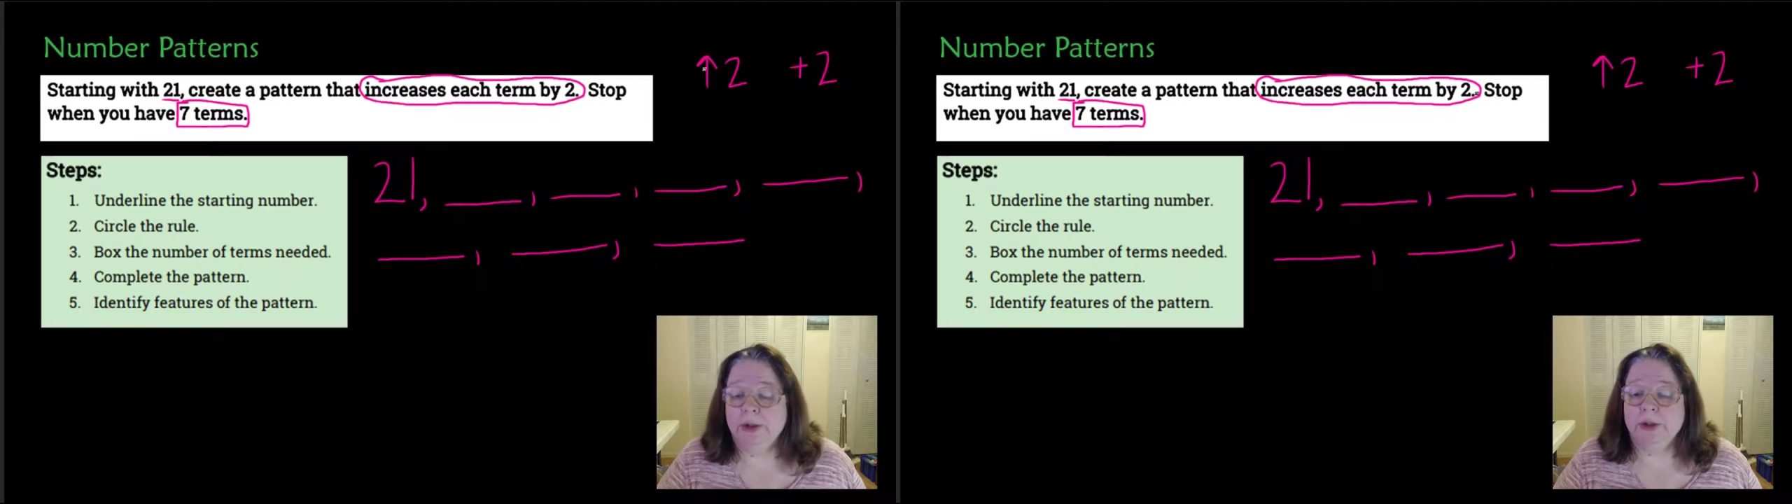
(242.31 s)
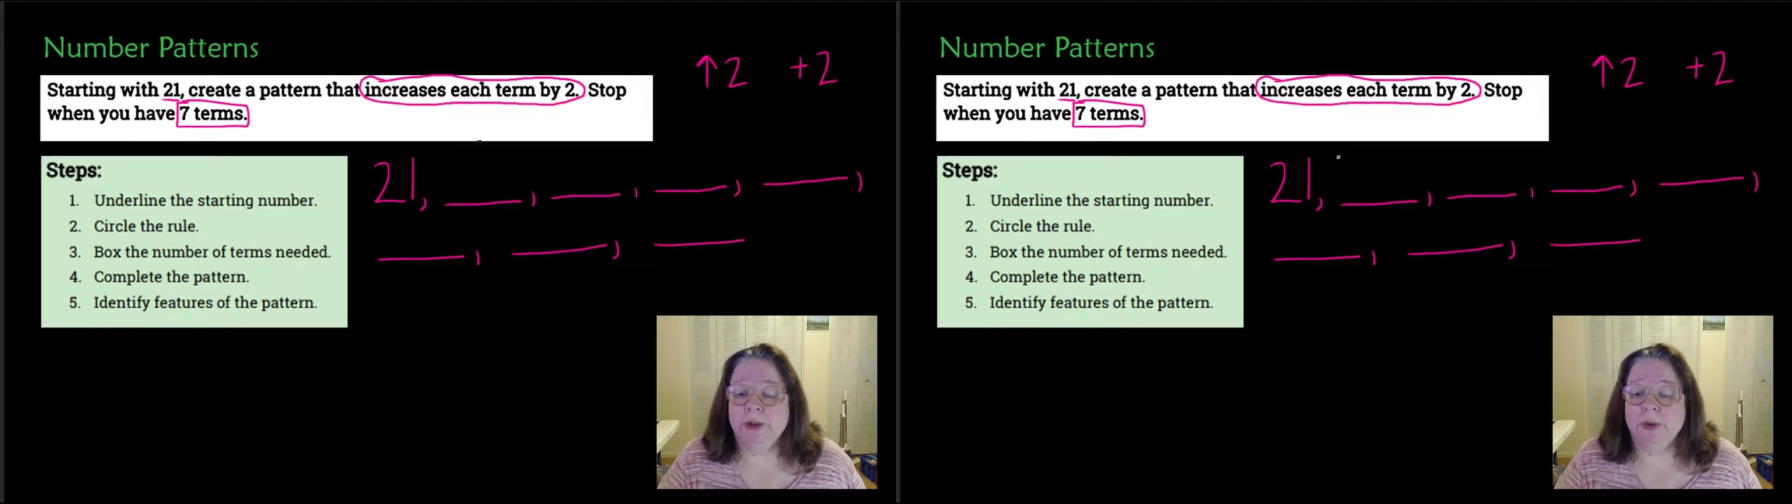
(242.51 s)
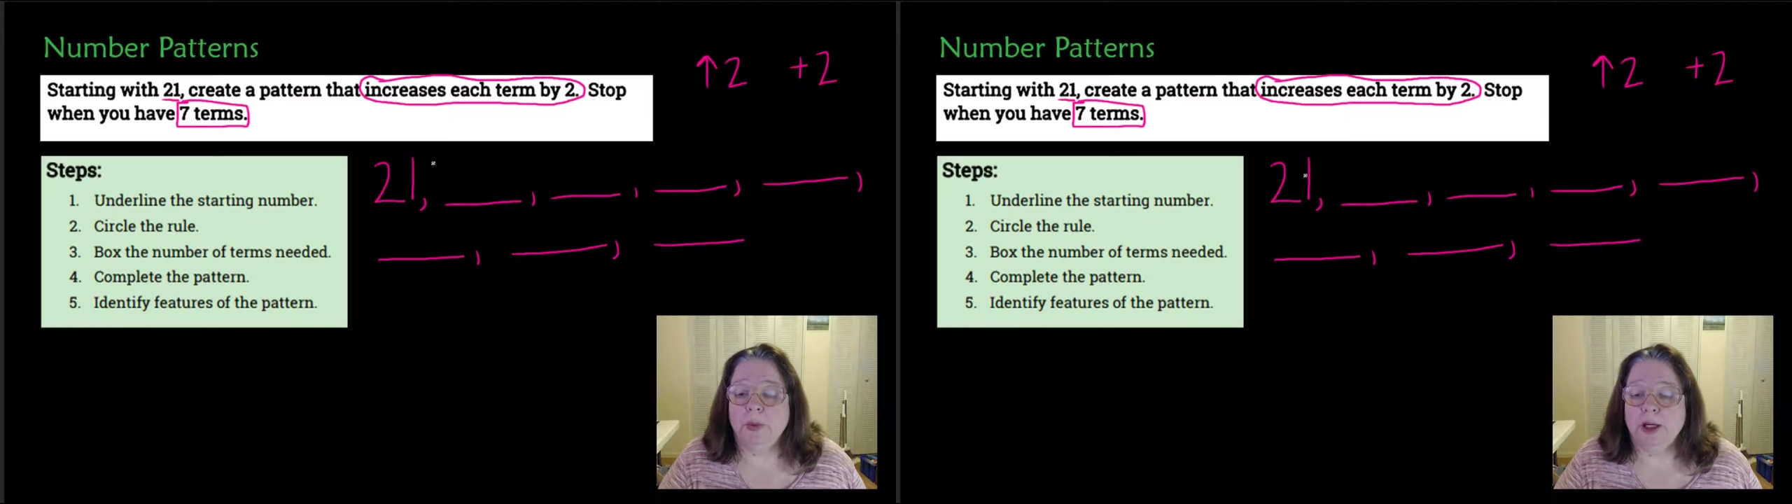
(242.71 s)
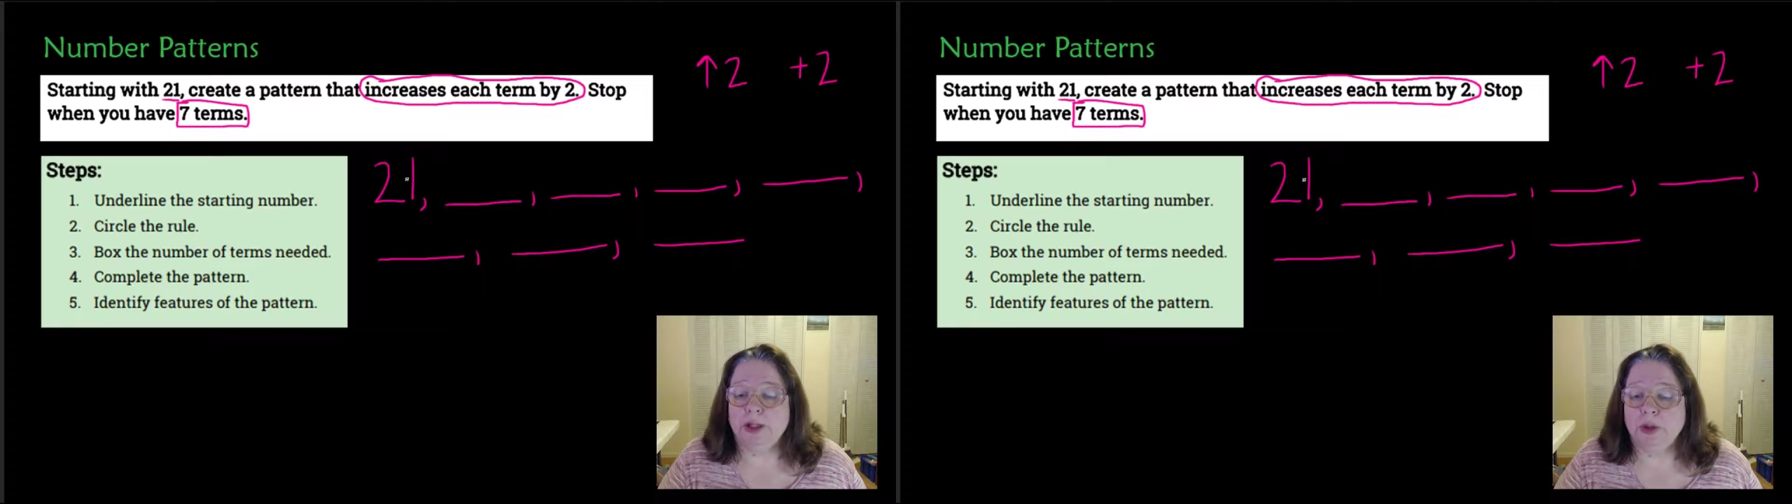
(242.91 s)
So what is